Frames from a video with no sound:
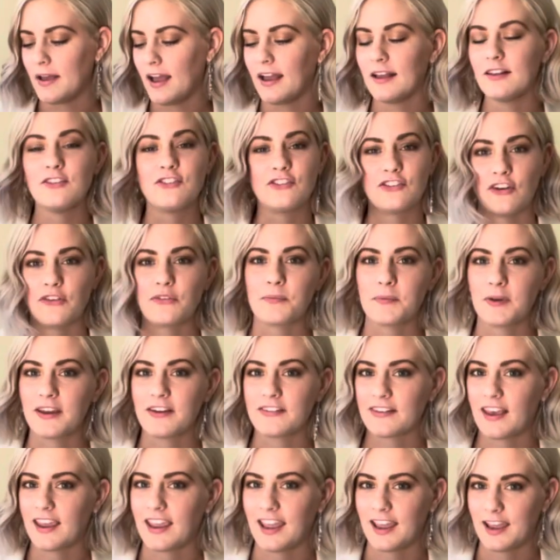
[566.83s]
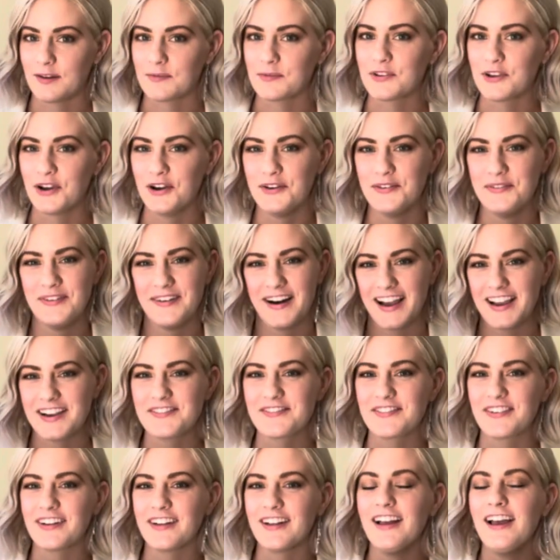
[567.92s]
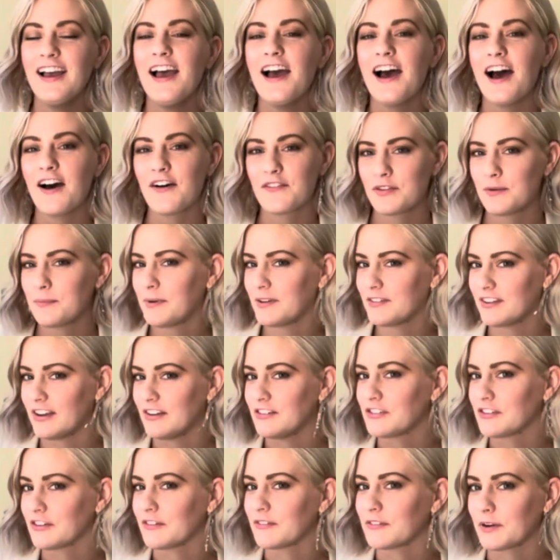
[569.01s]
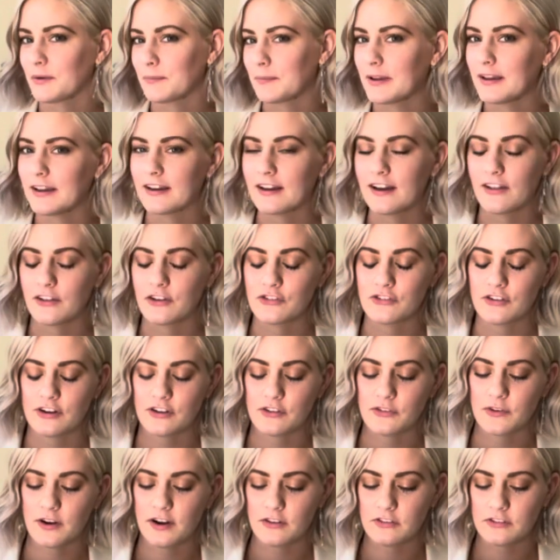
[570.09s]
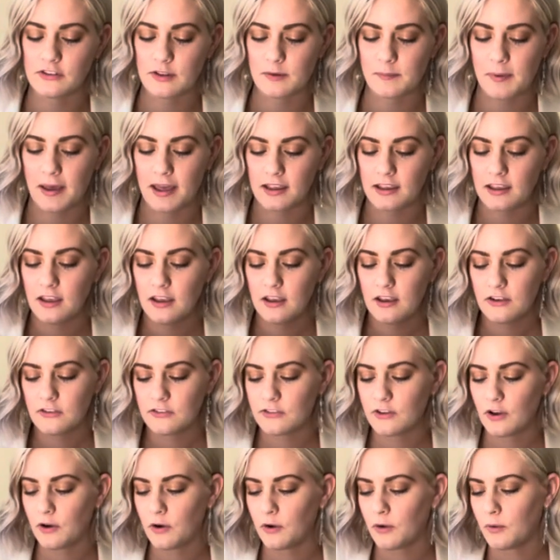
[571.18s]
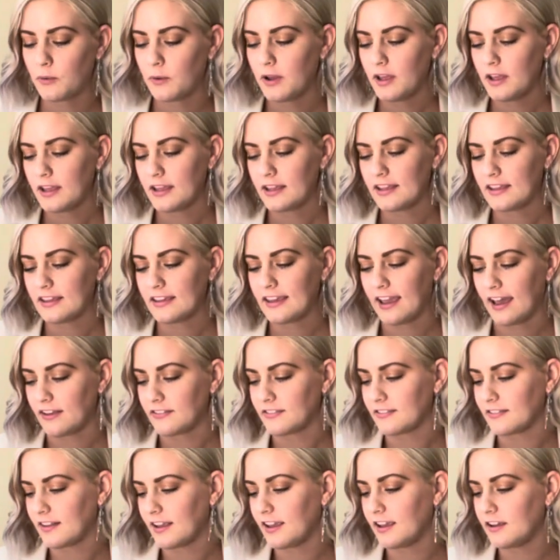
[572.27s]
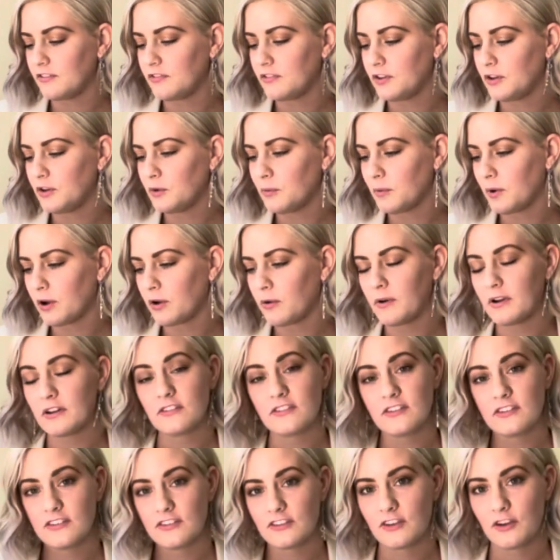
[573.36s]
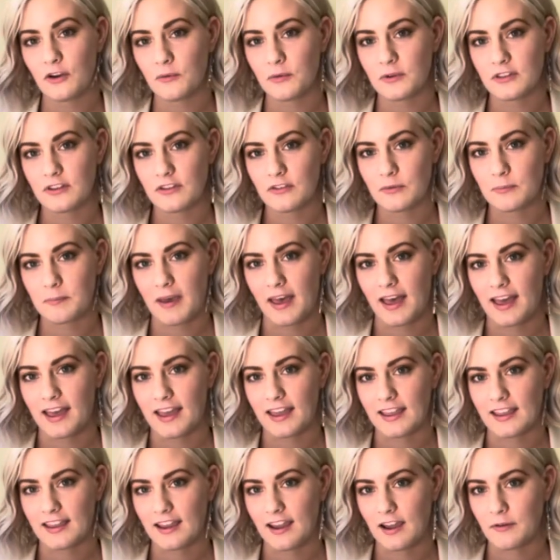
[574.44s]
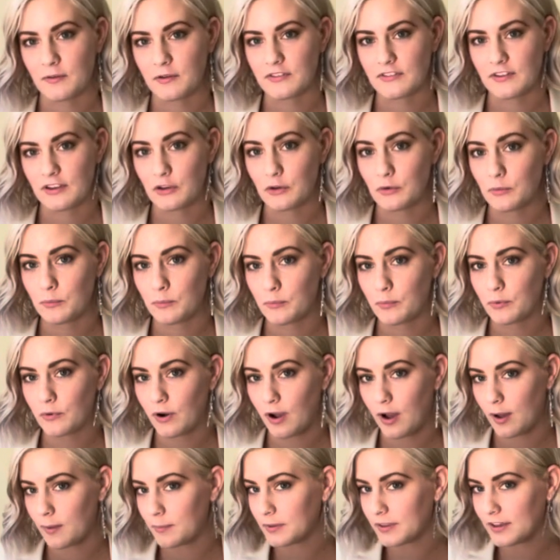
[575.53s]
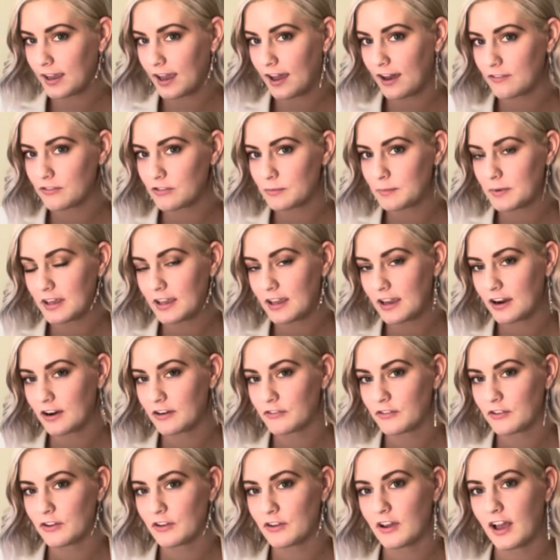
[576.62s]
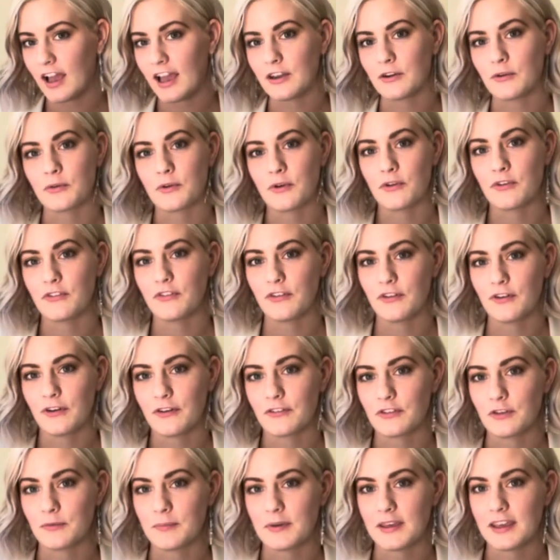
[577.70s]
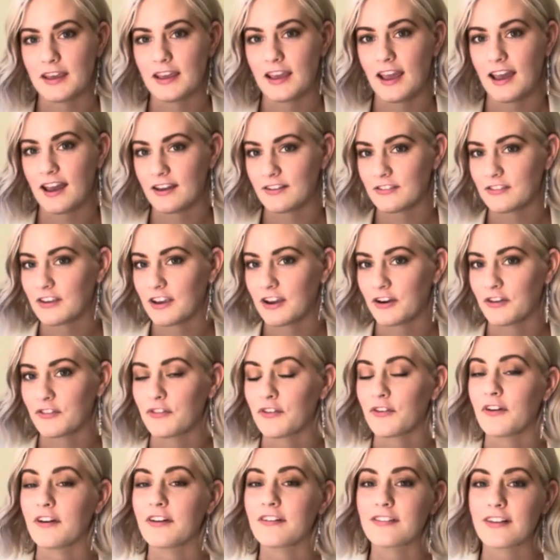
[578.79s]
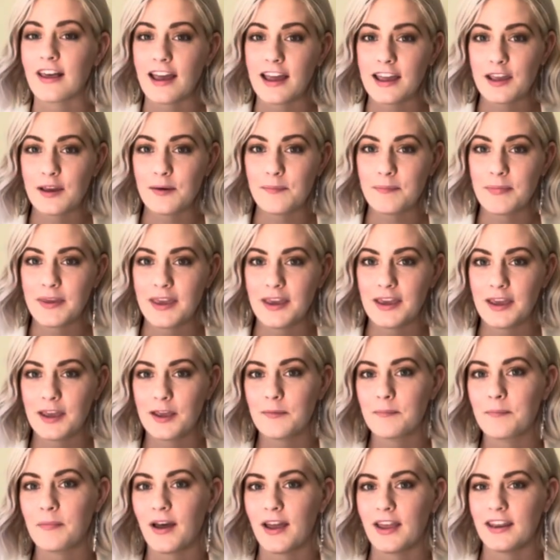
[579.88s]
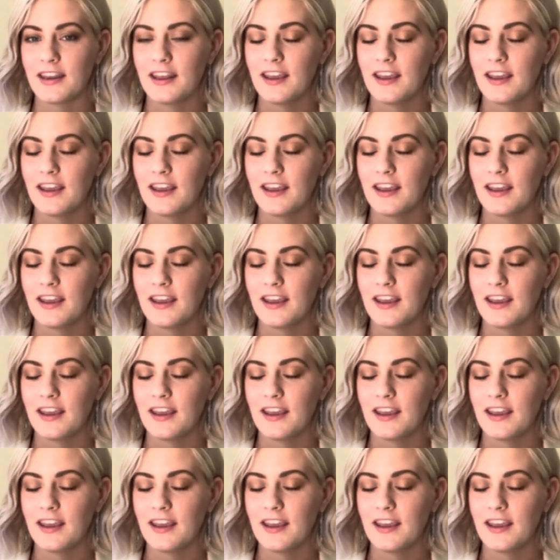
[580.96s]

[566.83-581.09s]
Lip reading: just because I am so mindful of the potential of there being color transfer onto the bag. So yes, if you were going to go with this bag, I would say you probably have to be careful. I don't know if you have to be as careful as I am being, but